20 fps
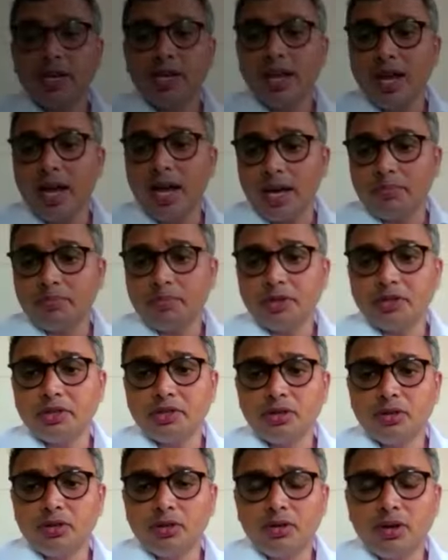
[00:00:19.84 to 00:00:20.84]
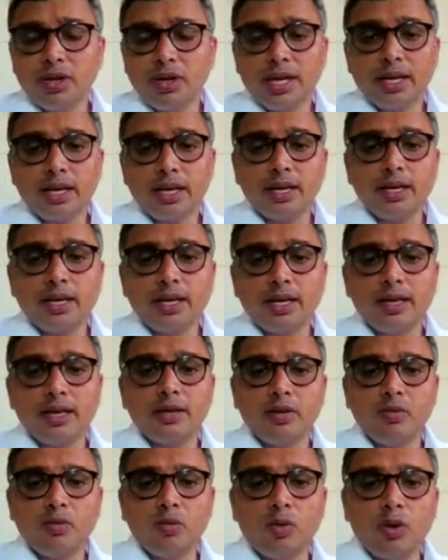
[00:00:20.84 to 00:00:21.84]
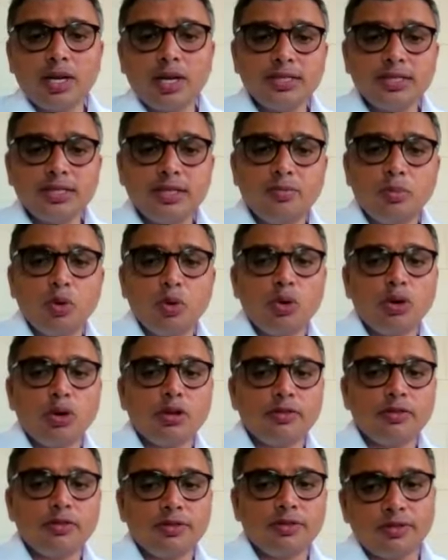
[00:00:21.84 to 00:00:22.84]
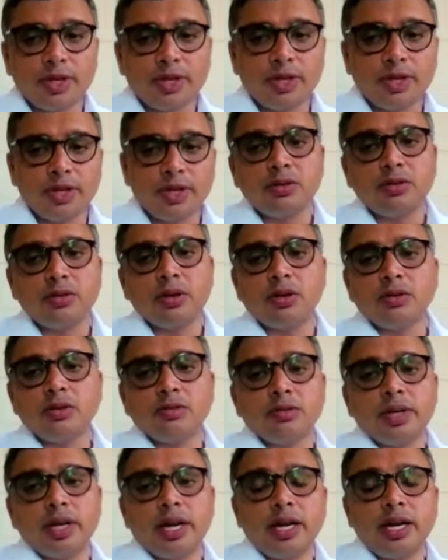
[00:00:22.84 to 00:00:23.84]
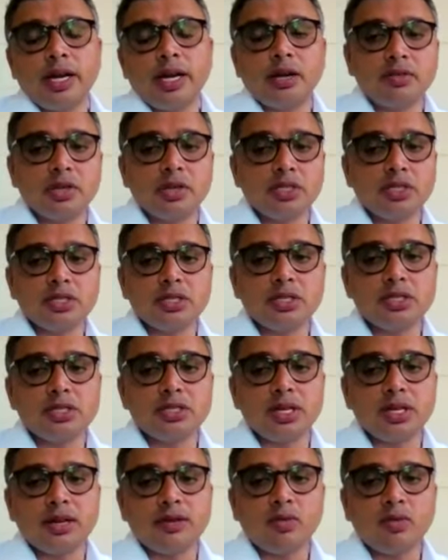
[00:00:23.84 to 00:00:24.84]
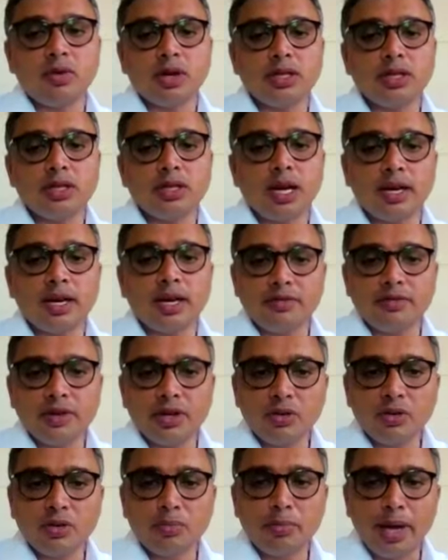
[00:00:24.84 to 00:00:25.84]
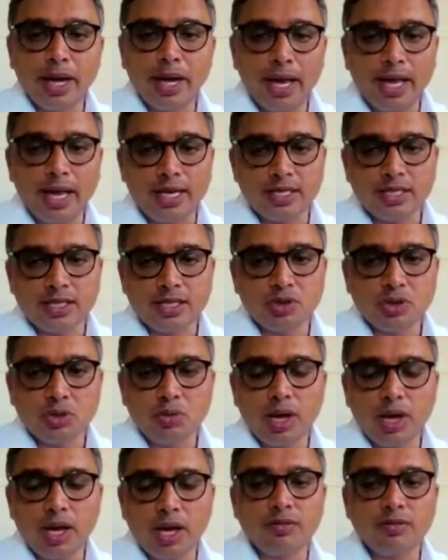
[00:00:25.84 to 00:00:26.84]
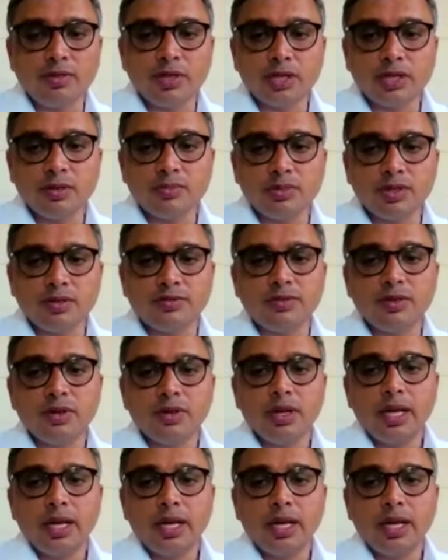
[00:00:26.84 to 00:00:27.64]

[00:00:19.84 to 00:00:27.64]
be very happy to know, like, what is the mode of interventions, and what are the kind of mechanisms you have in terms of